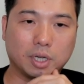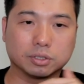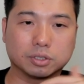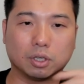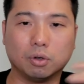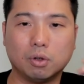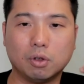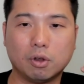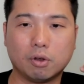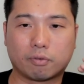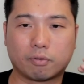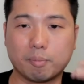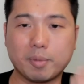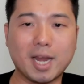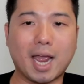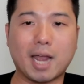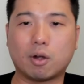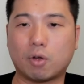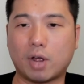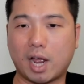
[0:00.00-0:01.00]
So for me,
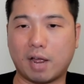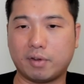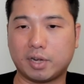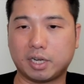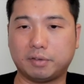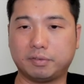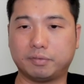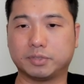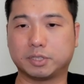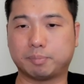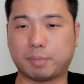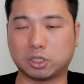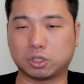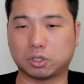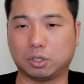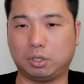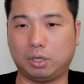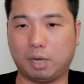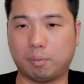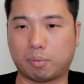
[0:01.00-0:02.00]
I don't have any
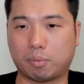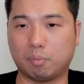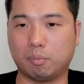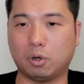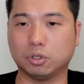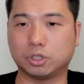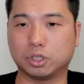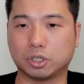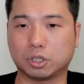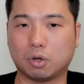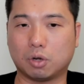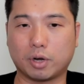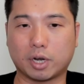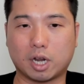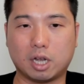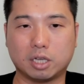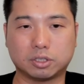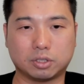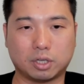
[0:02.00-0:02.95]
special promotion going on.